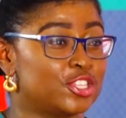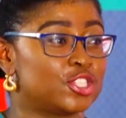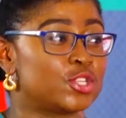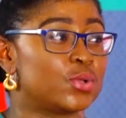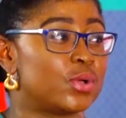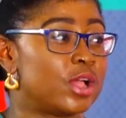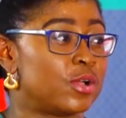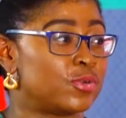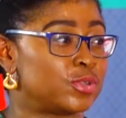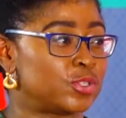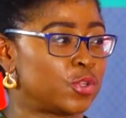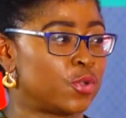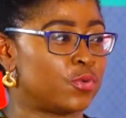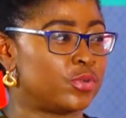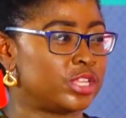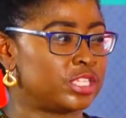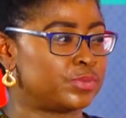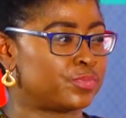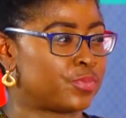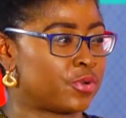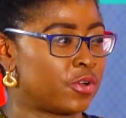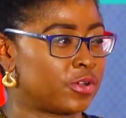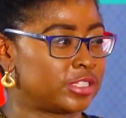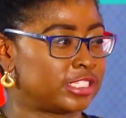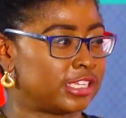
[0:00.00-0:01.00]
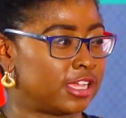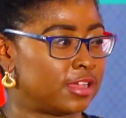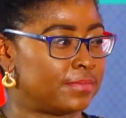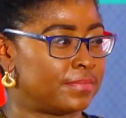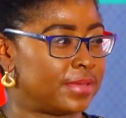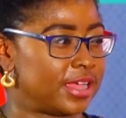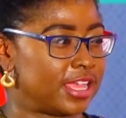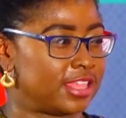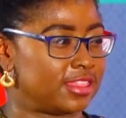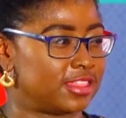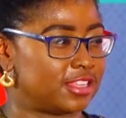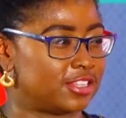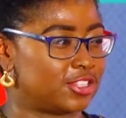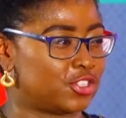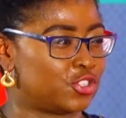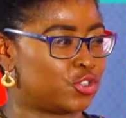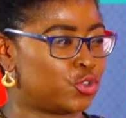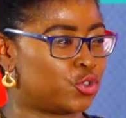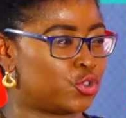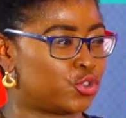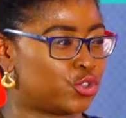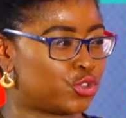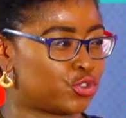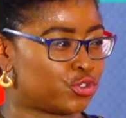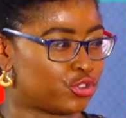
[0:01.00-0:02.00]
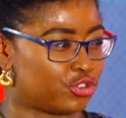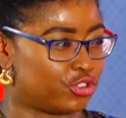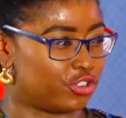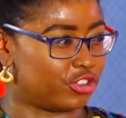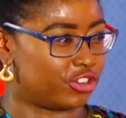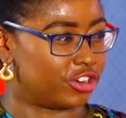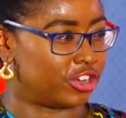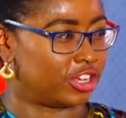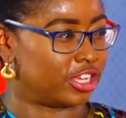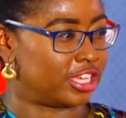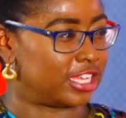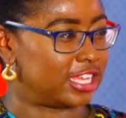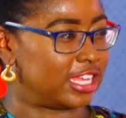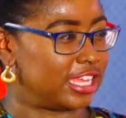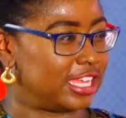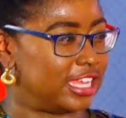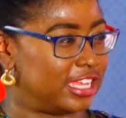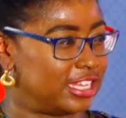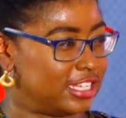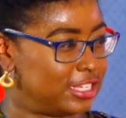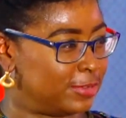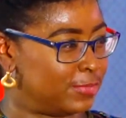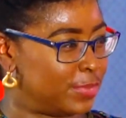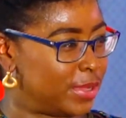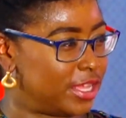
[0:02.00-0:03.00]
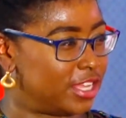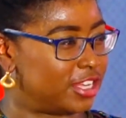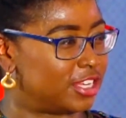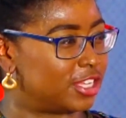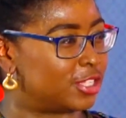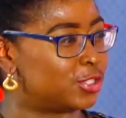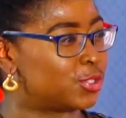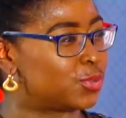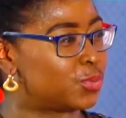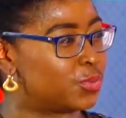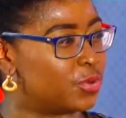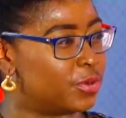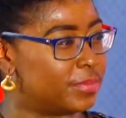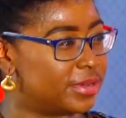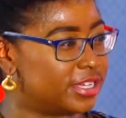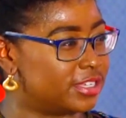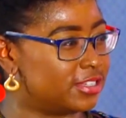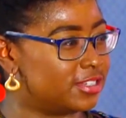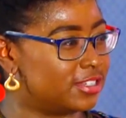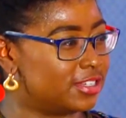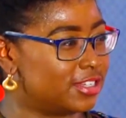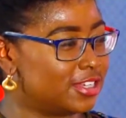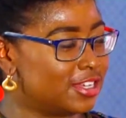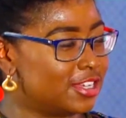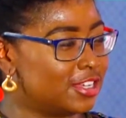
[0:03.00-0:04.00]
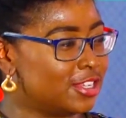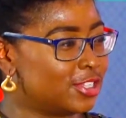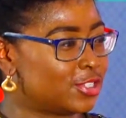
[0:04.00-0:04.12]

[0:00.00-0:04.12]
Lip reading: So I was always brought up by this strong, independent woman.